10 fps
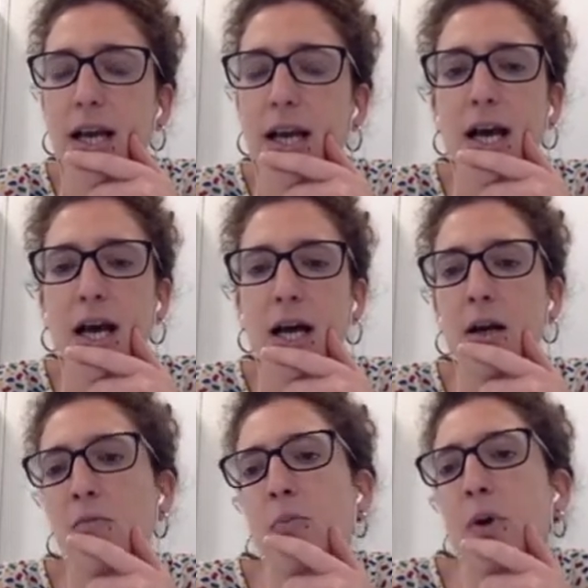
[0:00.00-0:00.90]

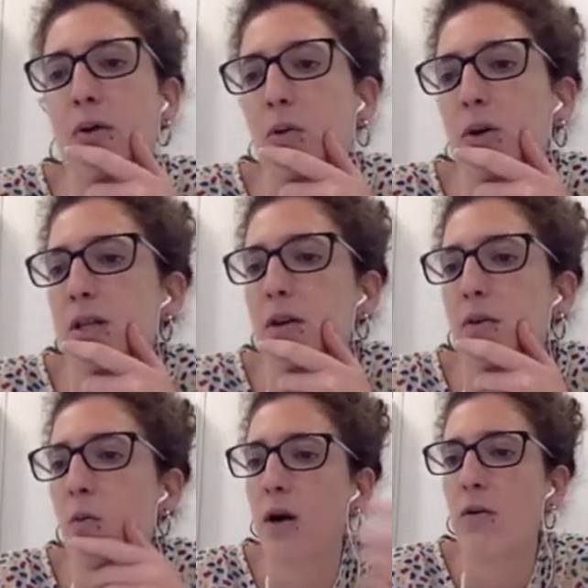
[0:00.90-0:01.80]
And probably was
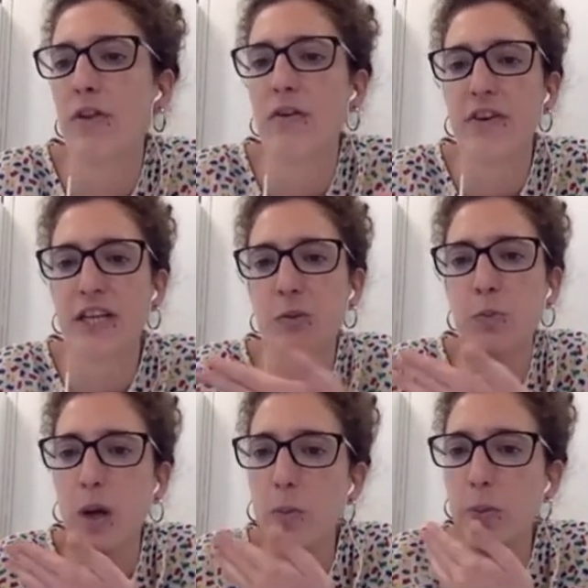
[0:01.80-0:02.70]
one of the first
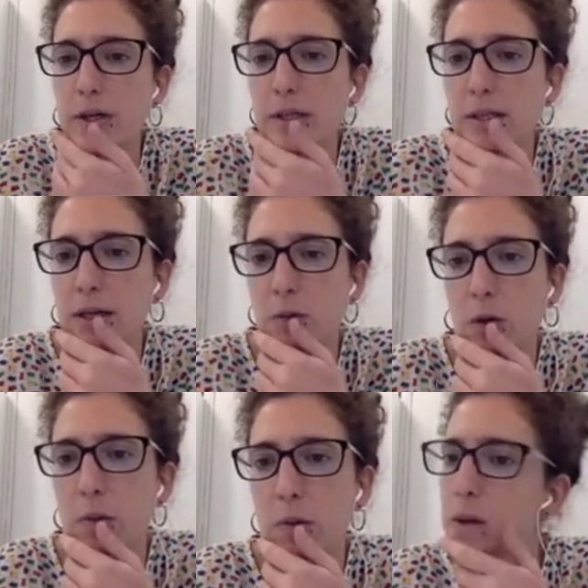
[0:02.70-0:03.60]
papers that
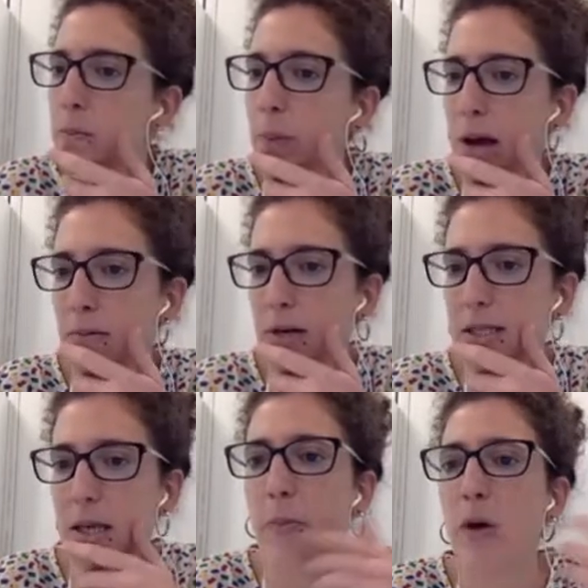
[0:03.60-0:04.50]
were being published
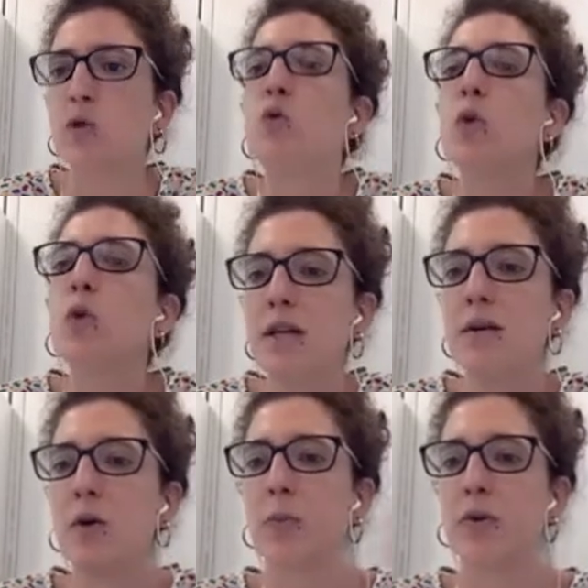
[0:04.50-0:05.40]
about
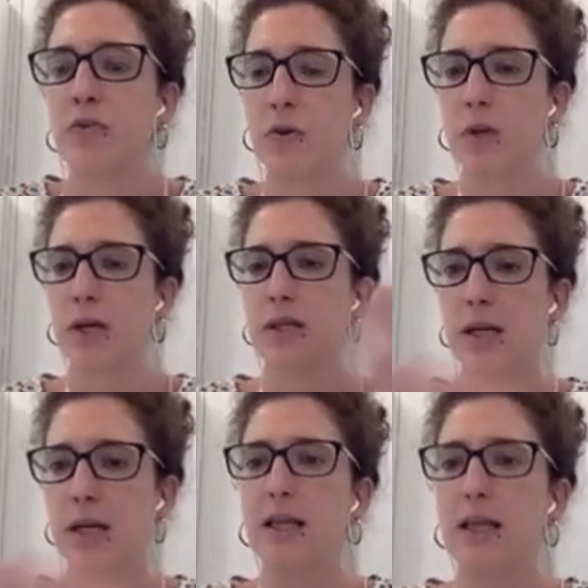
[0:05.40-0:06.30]
doing or performing a
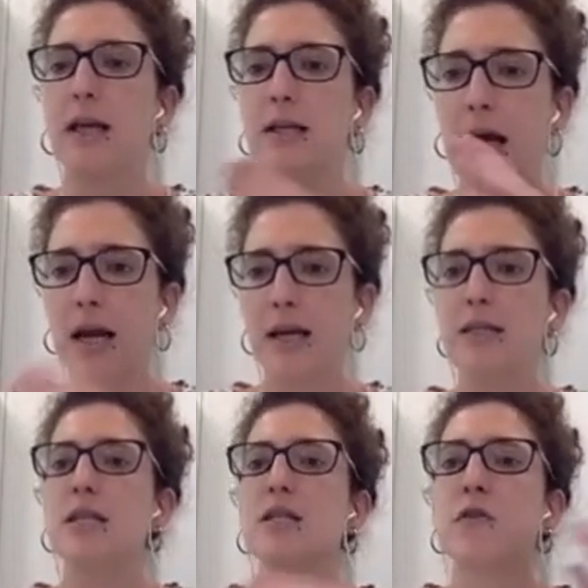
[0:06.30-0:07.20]
genetic
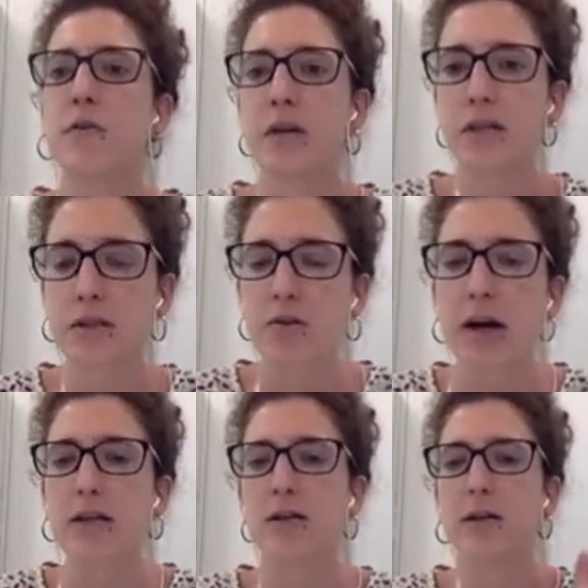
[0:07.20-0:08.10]
analysis from
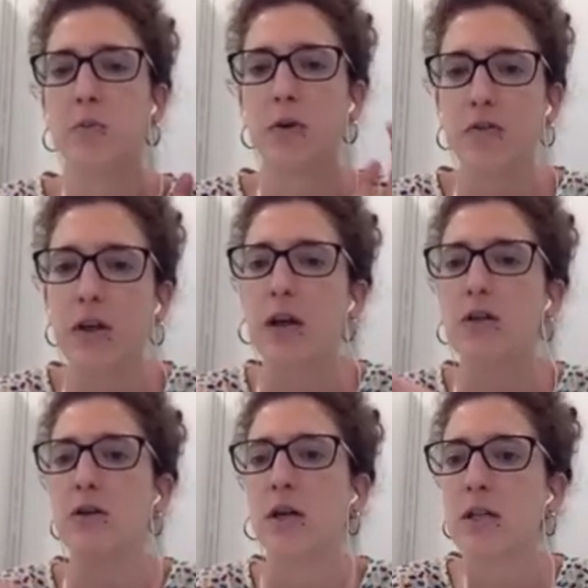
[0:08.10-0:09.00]
extraction,
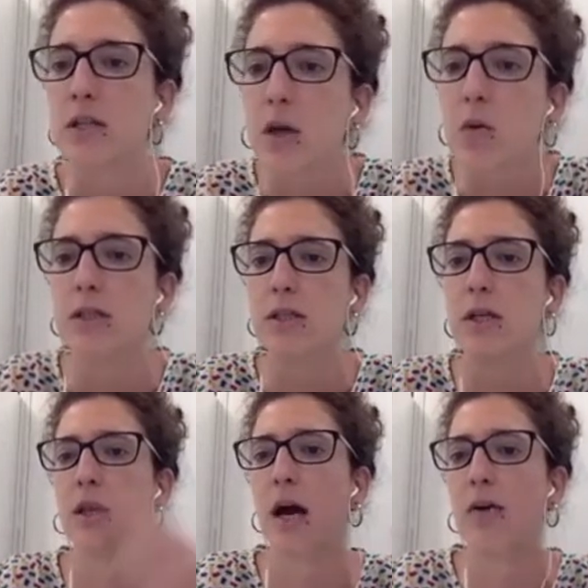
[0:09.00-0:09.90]
amplification, and
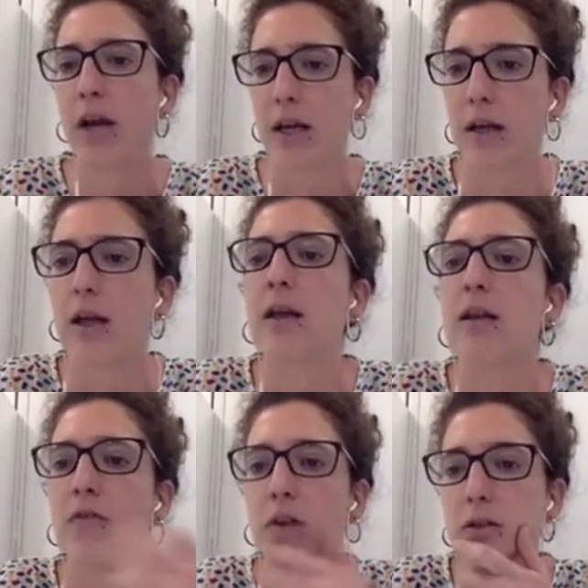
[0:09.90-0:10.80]
sequencing directly in
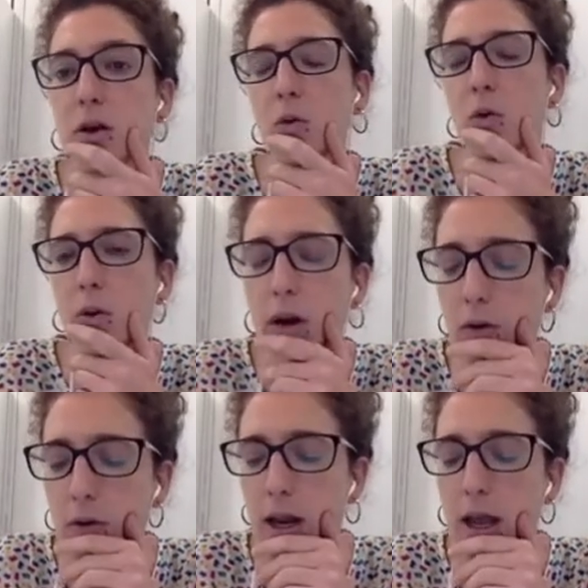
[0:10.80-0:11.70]
the field. So we were
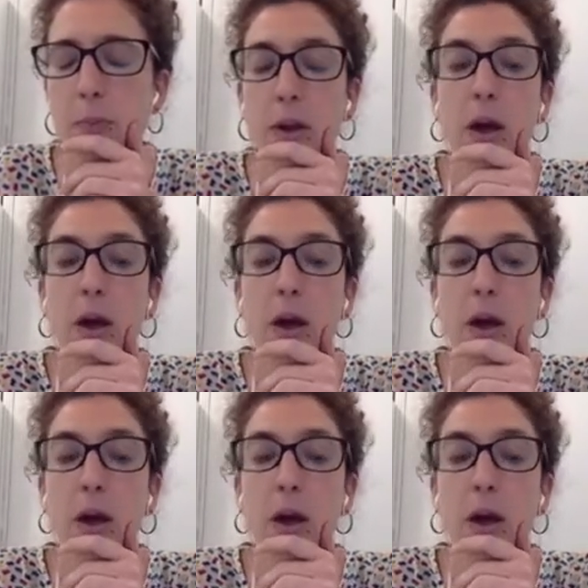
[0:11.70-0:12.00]
really happy.